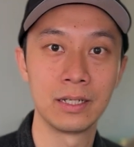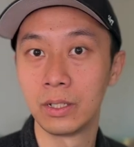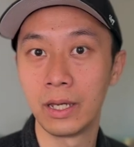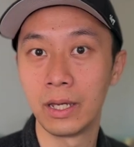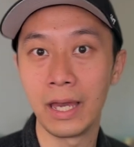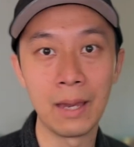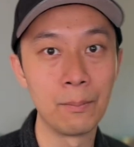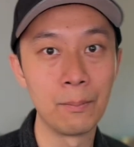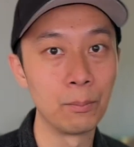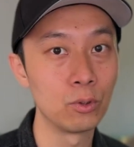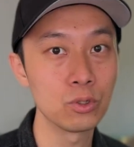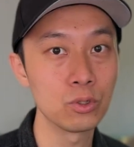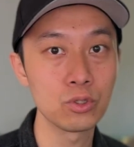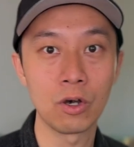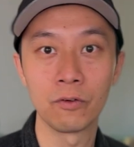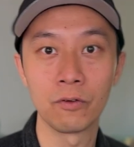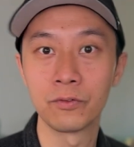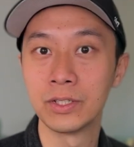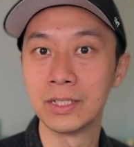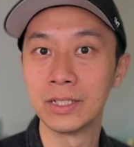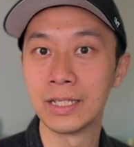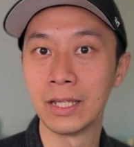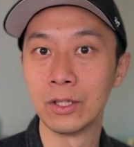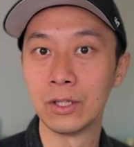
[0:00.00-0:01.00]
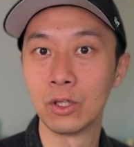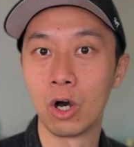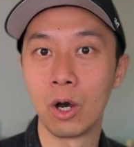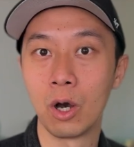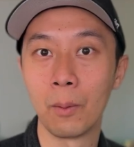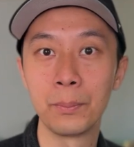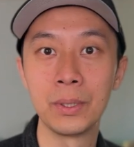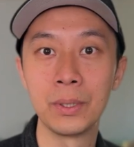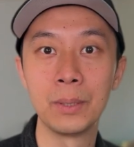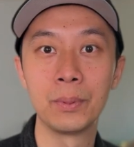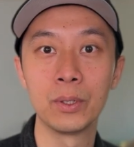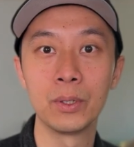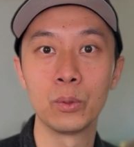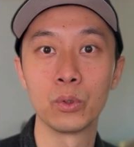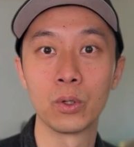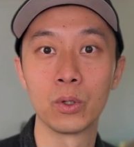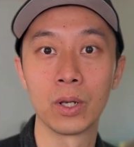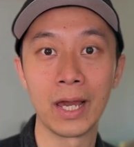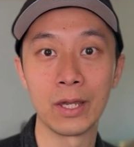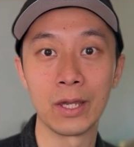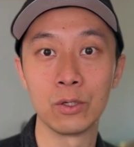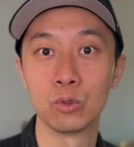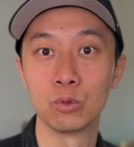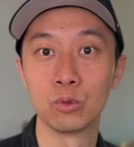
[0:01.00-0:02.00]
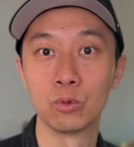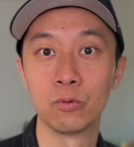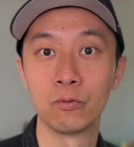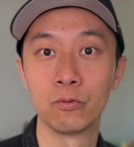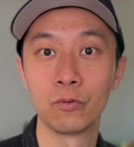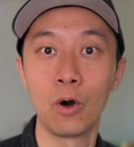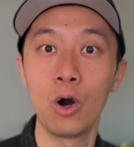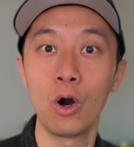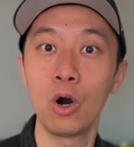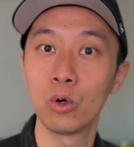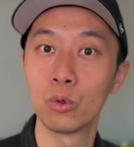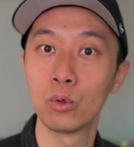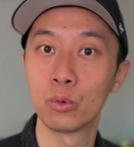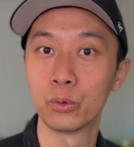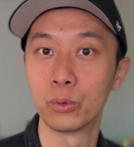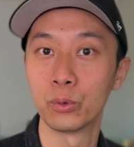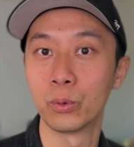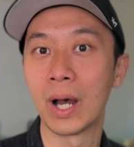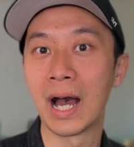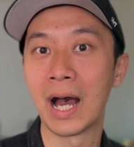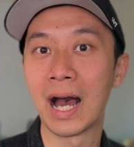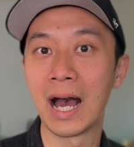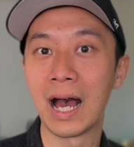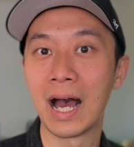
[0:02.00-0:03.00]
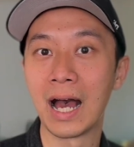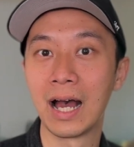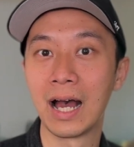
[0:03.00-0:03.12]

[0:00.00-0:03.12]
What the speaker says: And most often than not, people will like you for who you are.